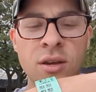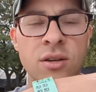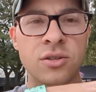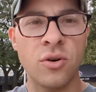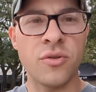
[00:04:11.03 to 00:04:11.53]

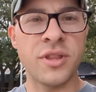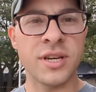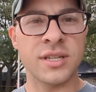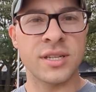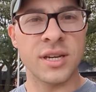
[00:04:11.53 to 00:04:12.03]
So
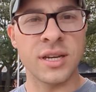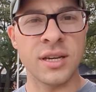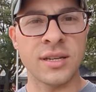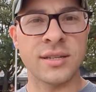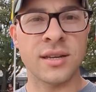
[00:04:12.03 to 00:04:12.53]
this
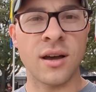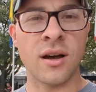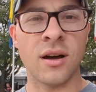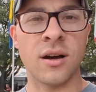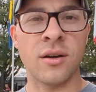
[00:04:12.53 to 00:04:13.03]
is
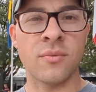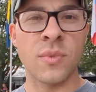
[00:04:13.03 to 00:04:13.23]
uh,